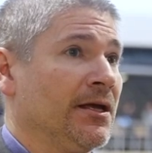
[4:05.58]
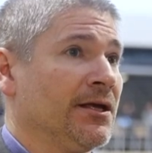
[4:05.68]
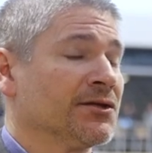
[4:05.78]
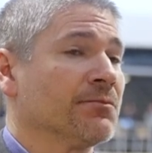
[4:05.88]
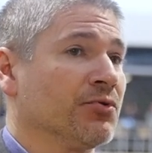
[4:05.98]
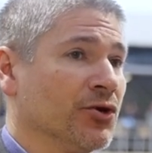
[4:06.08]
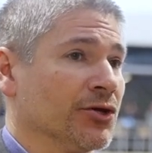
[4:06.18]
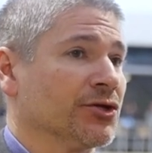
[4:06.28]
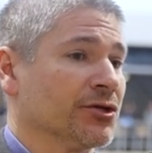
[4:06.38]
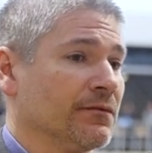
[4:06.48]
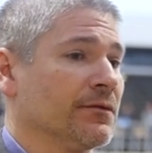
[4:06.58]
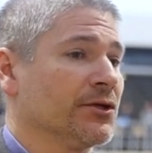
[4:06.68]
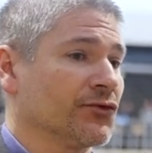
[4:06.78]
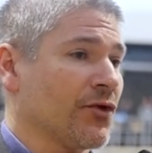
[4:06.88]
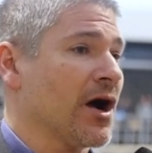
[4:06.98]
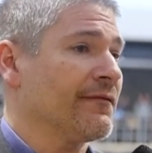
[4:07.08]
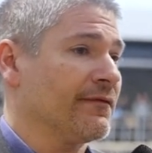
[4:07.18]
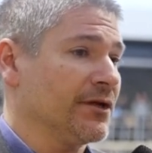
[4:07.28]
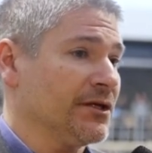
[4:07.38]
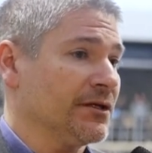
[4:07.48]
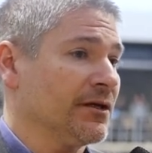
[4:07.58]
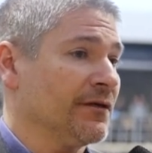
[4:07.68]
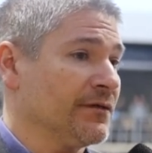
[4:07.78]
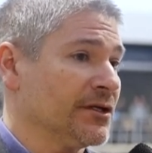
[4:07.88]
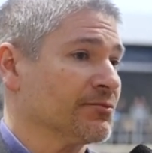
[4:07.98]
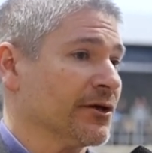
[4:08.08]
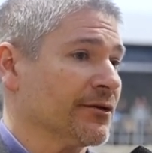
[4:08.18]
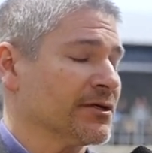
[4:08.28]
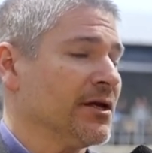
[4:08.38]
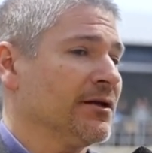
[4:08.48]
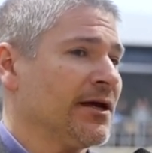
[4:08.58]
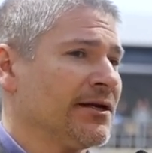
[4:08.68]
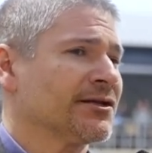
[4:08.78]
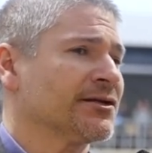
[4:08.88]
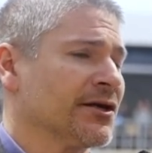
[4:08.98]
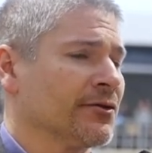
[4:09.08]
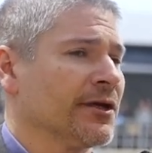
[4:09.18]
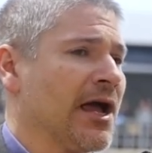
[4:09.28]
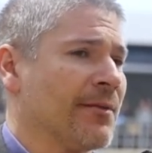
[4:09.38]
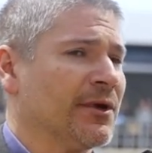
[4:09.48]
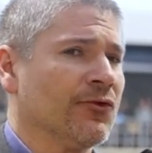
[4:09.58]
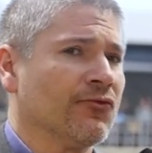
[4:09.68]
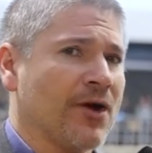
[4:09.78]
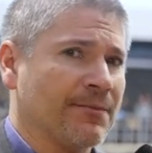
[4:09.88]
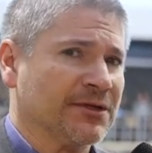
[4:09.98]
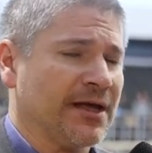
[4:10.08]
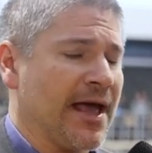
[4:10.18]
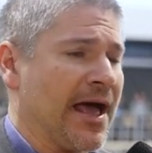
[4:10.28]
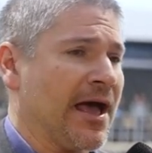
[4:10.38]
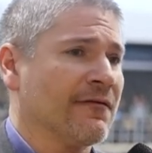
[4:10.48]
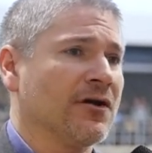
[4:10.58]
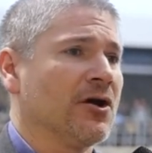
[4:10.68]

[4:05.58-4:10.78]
is the push, the drive of these players. Not necessarily how many reps they have